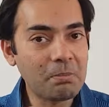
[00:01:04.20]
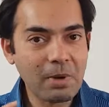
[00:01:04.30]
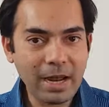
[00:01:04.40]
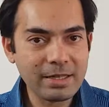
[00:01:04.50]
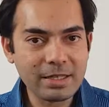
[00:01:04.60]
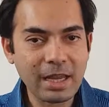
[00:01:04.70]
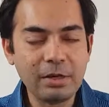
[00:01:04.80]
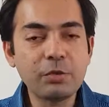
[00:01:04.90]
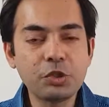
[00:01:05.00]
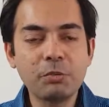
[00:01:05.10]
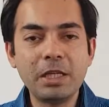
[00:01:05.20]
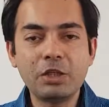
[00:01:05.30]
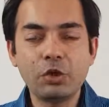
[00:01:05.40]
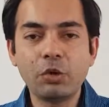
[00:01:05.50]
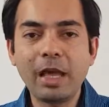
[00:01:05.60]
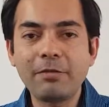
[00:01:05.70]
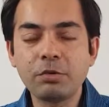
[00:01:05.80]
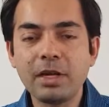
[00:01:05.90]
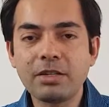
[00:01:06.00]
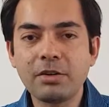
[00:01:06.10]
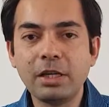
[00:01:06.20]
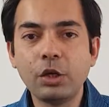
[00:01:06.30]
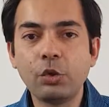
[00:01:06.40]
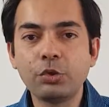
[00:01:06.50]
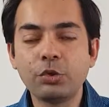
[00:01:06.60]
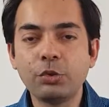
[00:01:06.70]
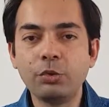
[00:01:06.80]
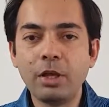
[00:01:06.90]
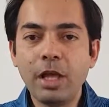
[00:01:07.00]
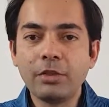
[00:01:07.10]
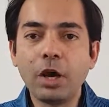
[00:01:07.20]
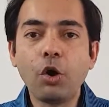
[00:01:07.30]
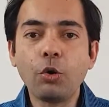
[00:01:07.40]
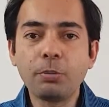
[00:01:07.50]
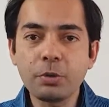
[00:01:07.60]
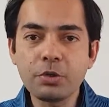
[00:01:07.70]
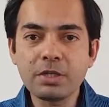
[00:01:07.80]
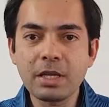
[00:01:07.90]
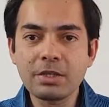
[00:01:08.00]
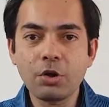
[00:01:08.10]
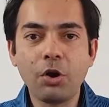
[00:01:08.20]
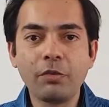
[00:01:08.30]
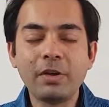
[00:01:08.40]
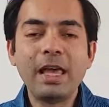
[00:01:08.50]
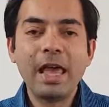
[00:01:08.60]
bad sign, which means you don't have to necessarily go through the whole process of